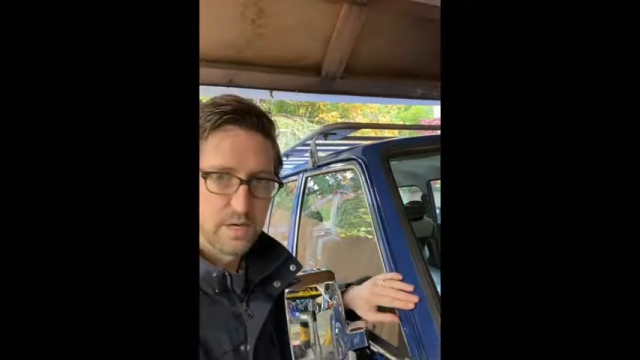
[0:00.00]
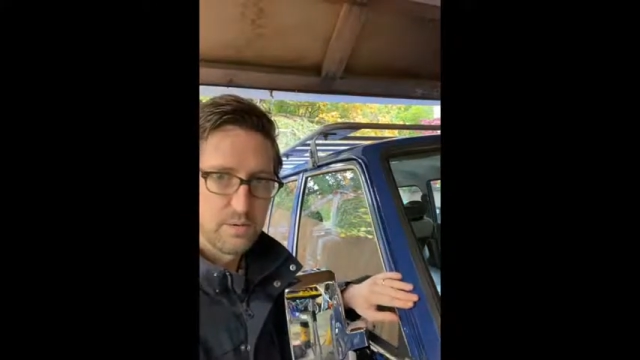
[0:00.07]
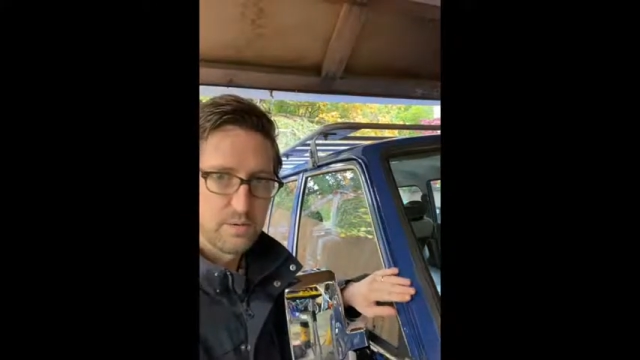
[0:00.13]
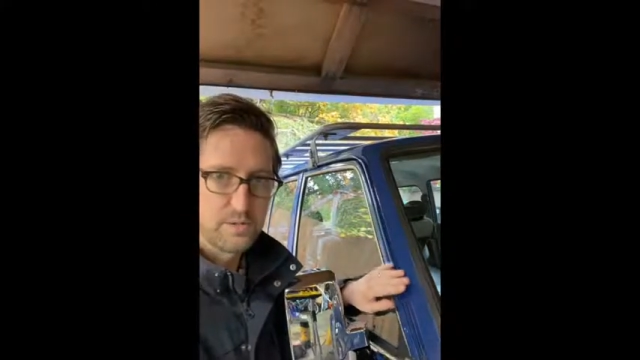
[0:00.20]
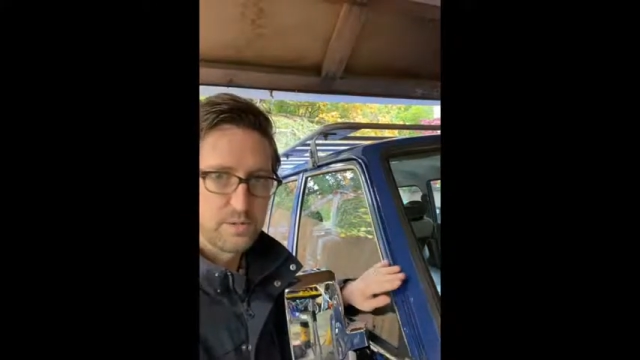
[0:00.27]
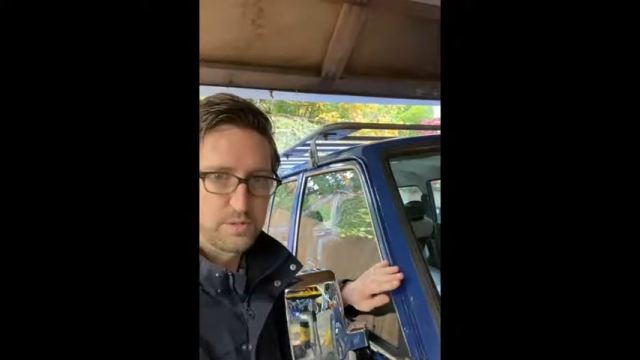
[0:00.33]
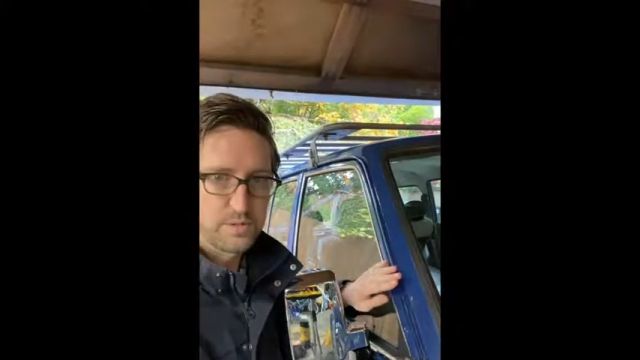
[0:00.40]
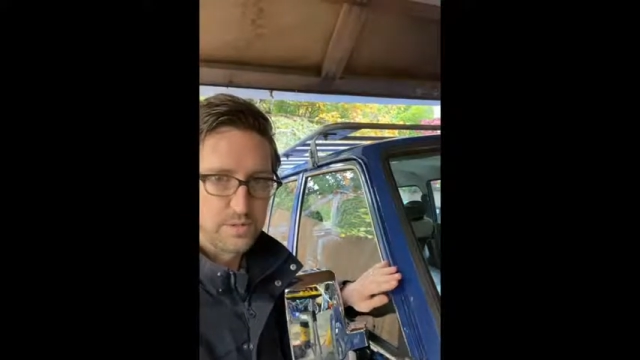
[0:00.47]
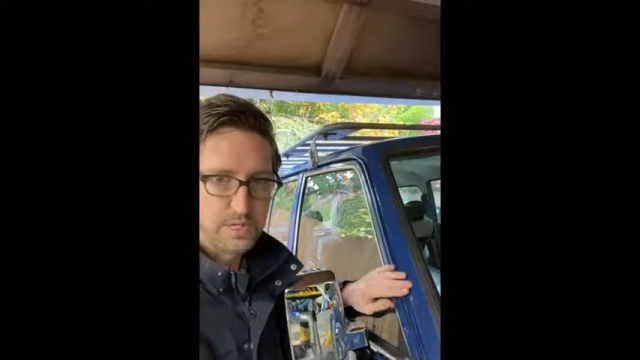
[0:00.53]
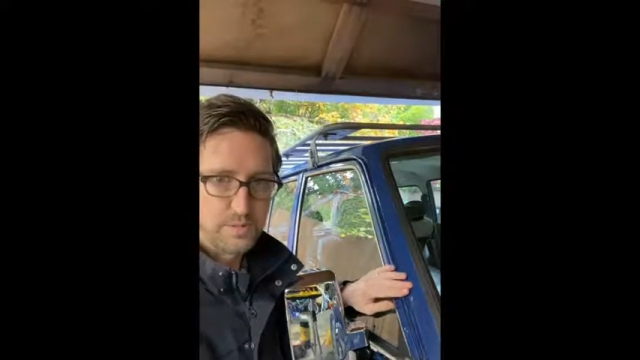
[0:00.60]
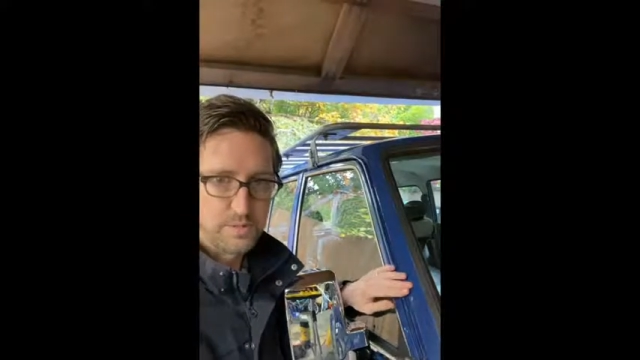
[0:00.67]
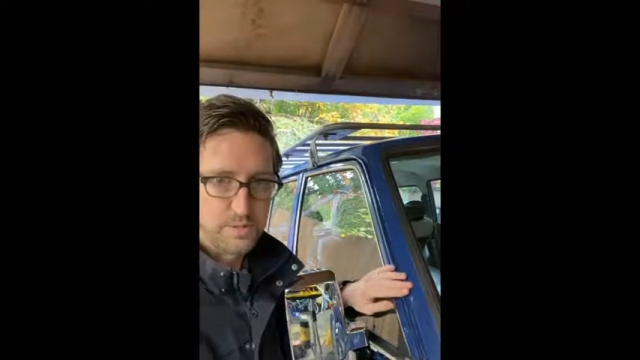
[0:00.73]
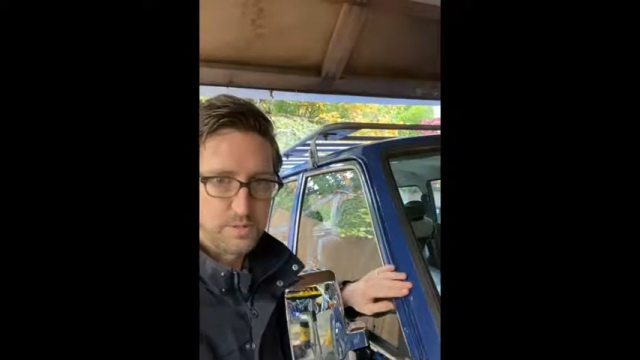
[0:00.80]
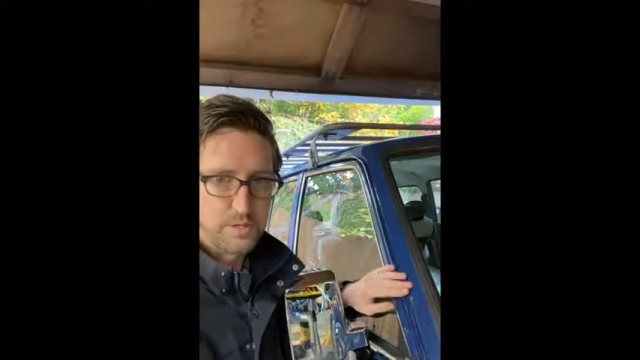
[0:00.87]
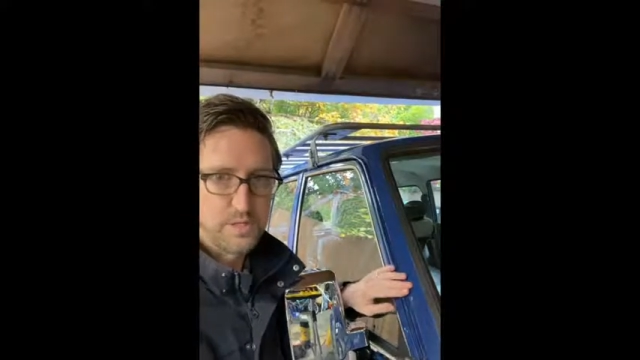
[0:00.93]
which uses a
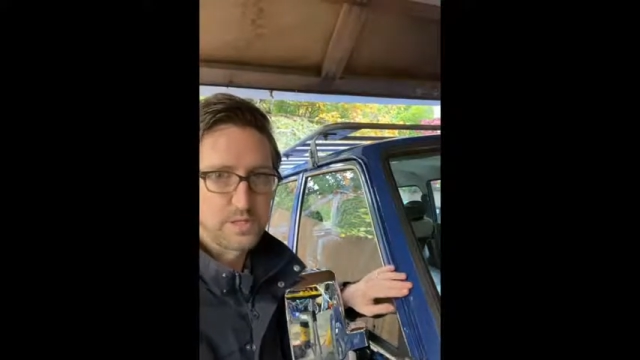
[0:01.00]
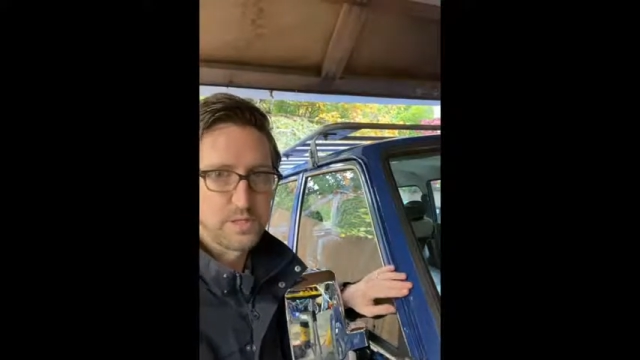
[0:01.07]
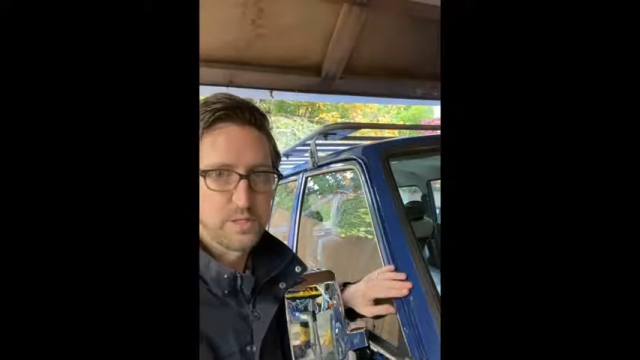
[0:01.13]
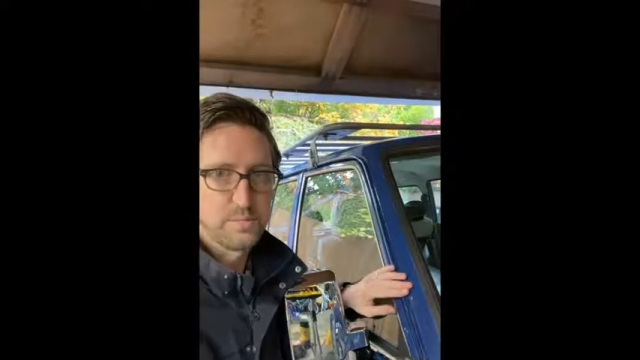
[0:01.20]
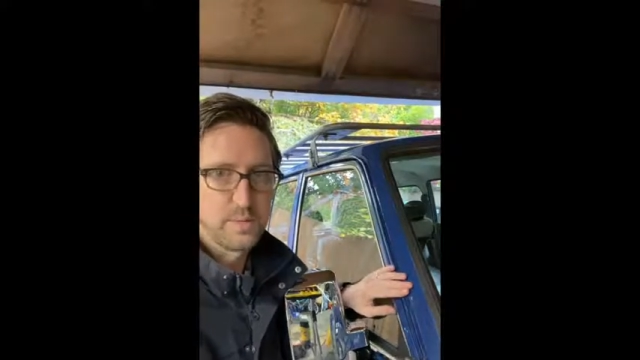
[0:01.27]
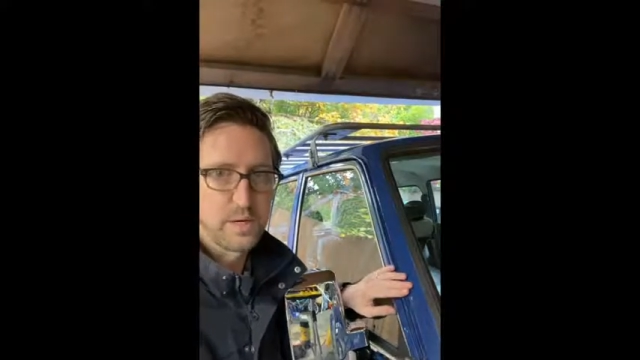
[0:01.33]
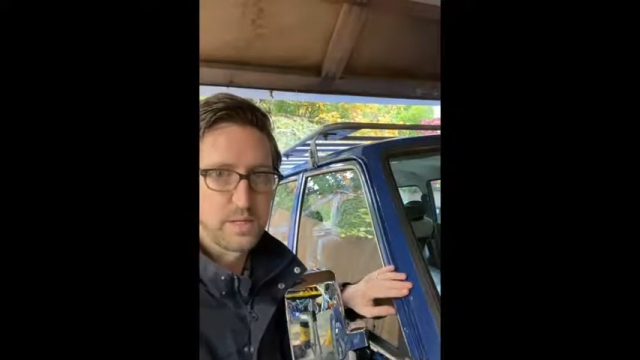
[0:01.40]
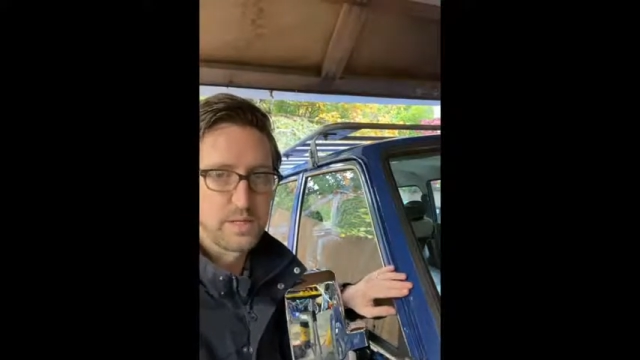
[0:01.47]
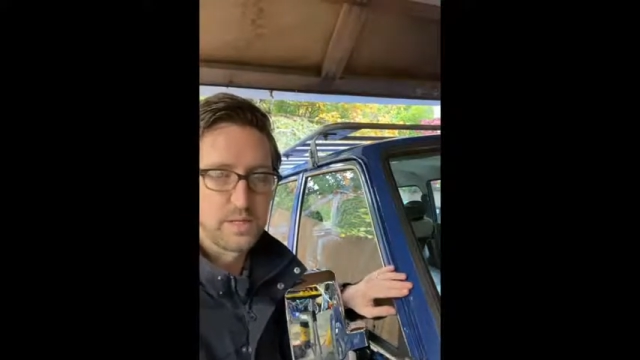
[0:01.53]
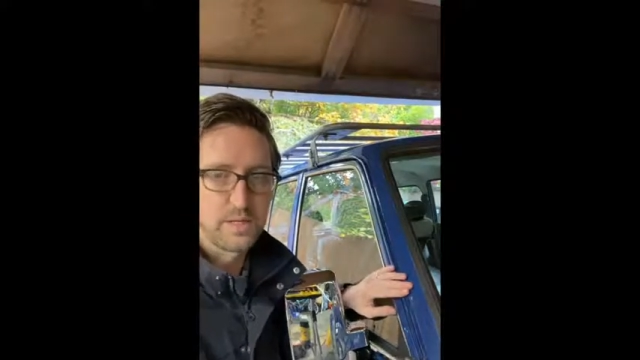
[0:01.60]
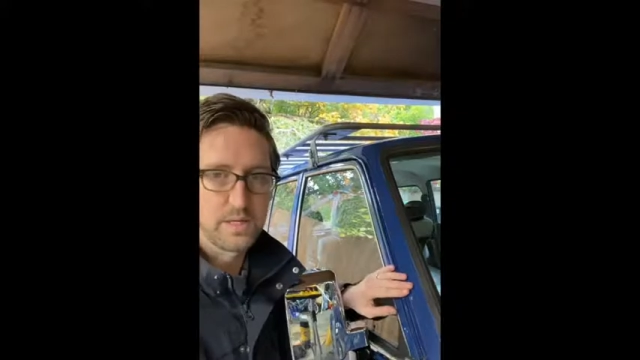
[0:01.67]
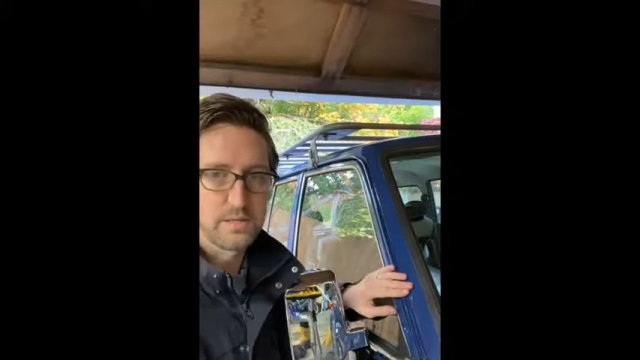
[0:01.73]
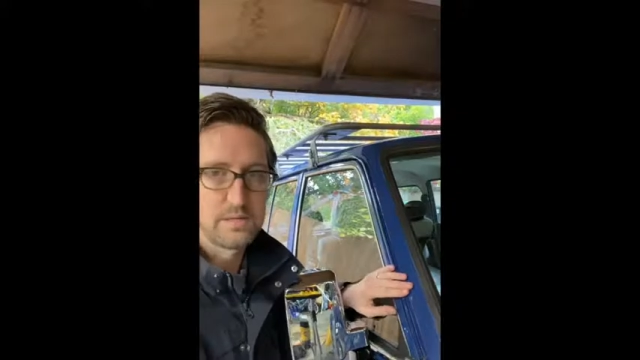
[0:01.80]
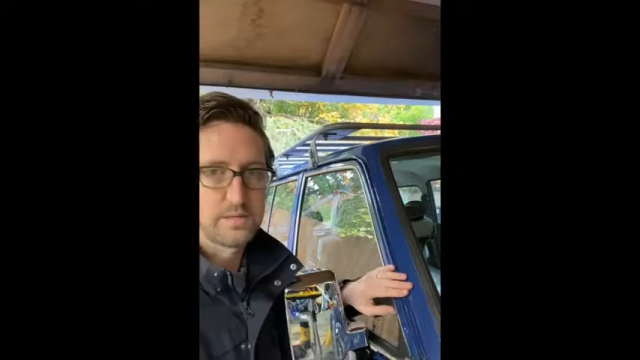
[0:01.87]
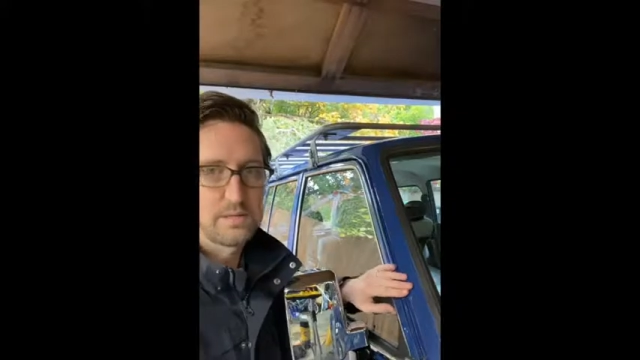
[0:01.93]
demonstration, but
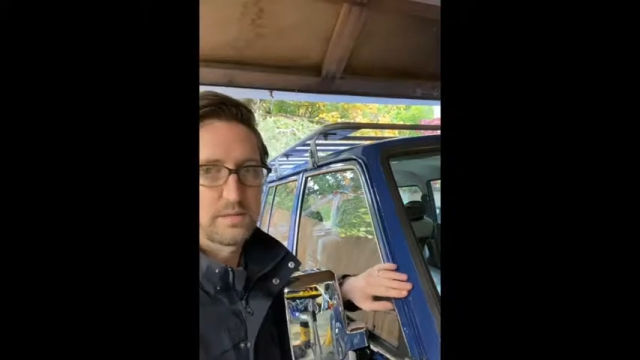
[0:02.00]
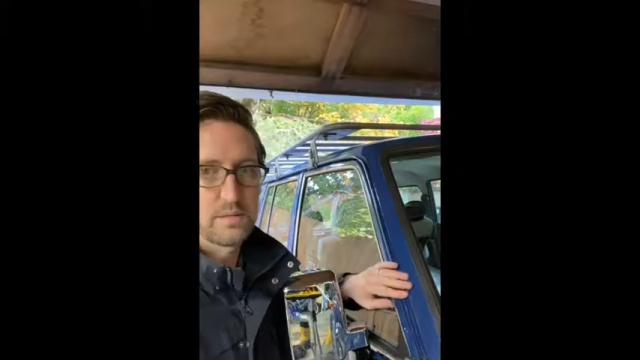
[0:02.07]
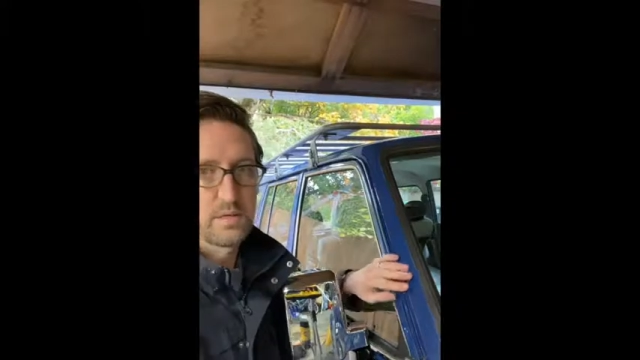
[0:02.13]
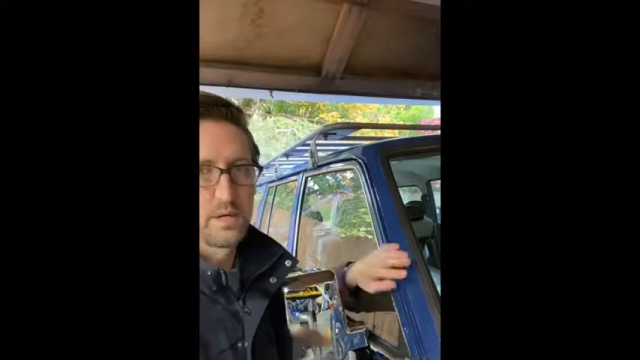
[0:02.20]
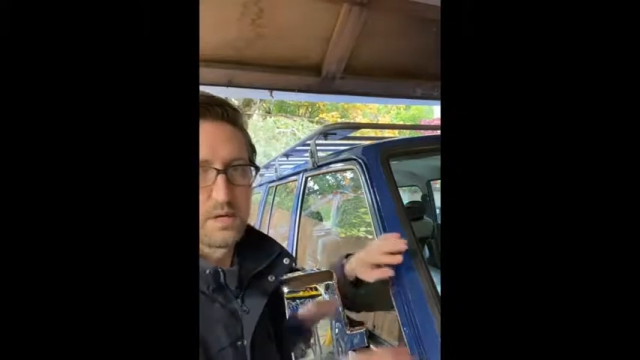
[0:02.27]
this